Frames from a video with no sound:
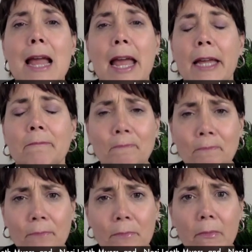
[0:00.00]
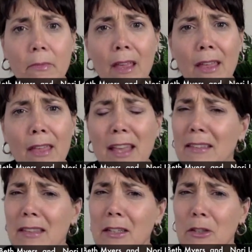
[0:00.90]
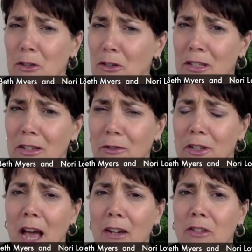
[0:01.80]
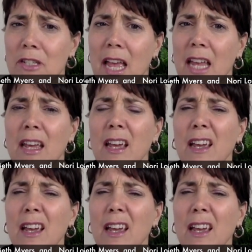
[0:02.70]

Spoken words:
And the nurse or the doctor said,